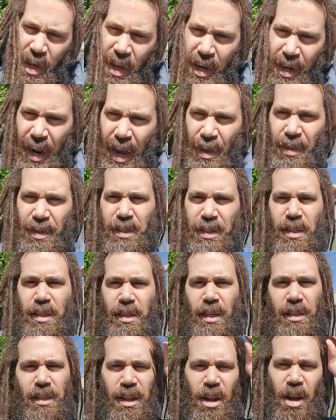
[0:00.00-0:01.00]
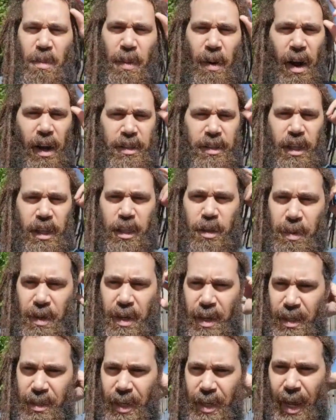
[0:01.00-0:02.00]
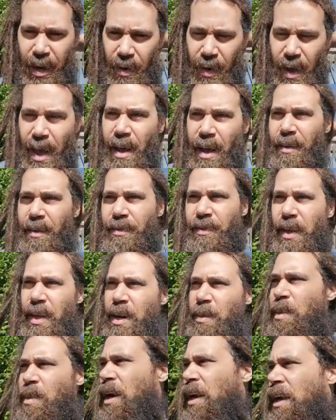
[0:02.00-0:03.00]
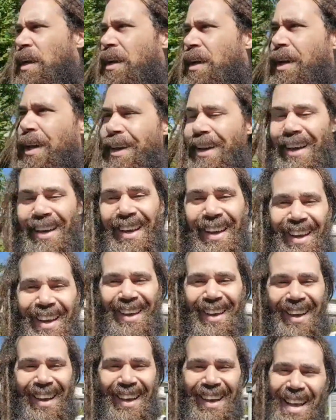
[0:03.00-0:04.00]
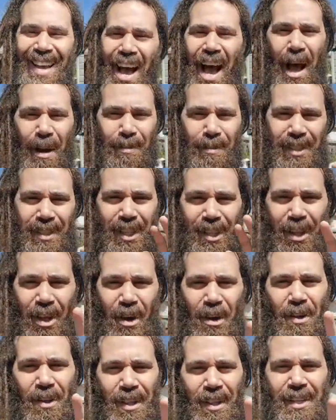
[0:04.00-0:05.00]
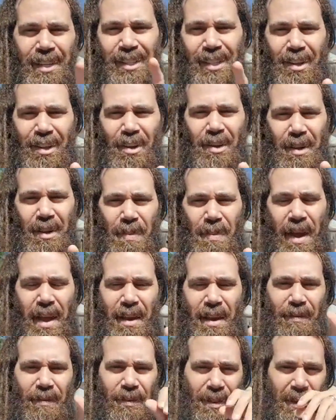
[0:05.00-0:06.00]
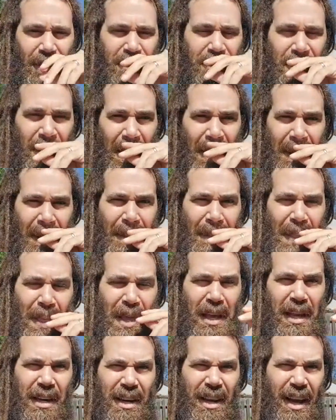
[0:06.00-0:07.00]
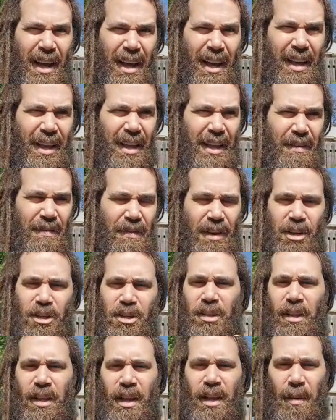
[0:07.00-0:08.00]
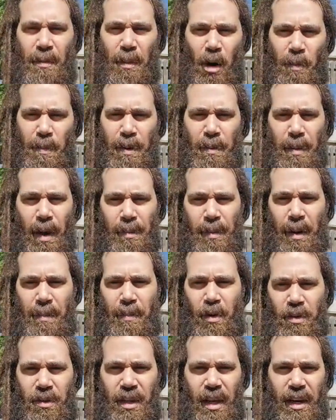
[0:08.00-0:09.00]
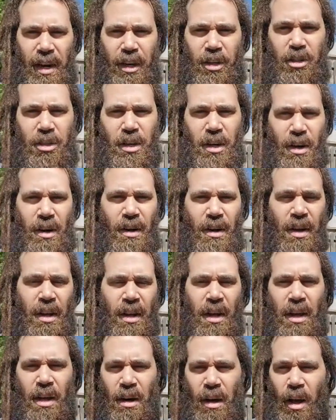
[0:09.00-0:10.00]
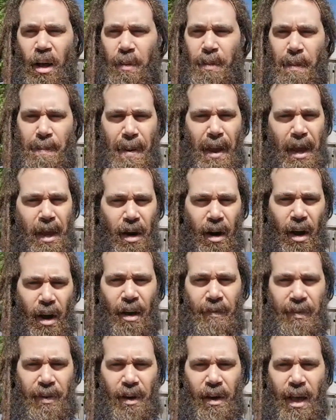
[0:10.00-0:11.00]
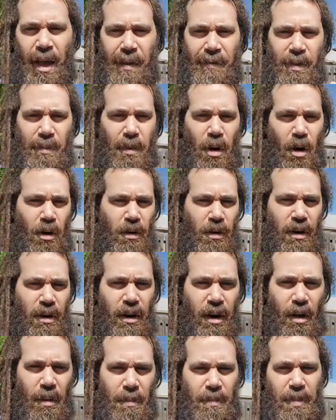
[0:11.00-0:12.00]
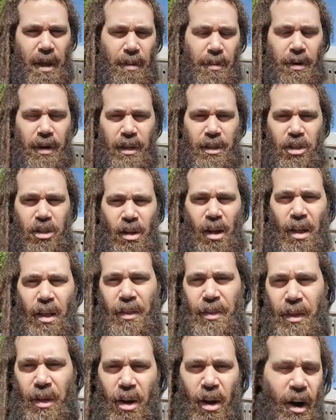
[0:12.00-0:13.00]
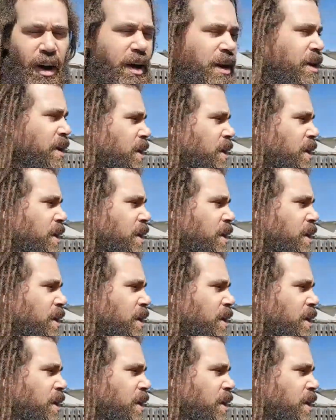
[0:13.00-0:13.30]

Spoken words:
Now, this is a slow process because I don't have any money. I'm slowly paying for this, right? And eventually, I'm hoping by my birthday next year, it'll all be paid off, and I'll have the motor, and I'll be able to install it in the car.